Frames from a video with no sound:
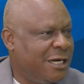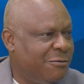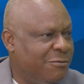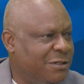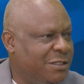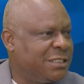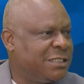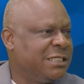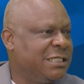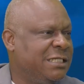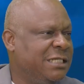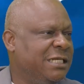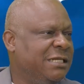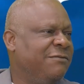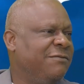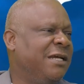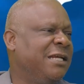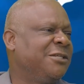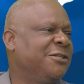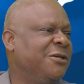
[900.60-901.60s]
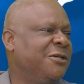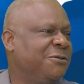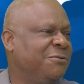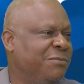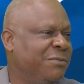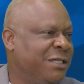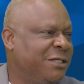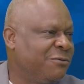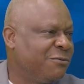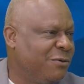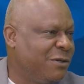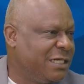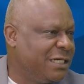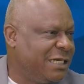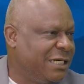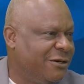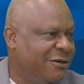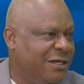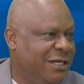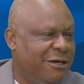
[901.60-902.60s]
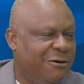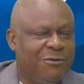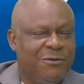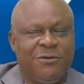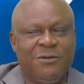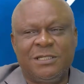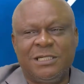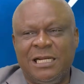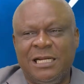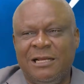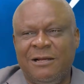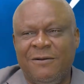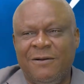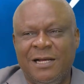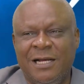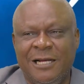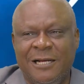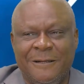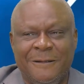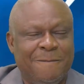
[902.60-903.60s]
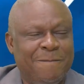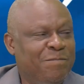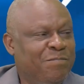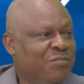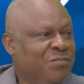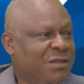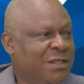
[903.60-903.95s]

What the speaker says: How will she deliver judgment when the lawyer will not allow her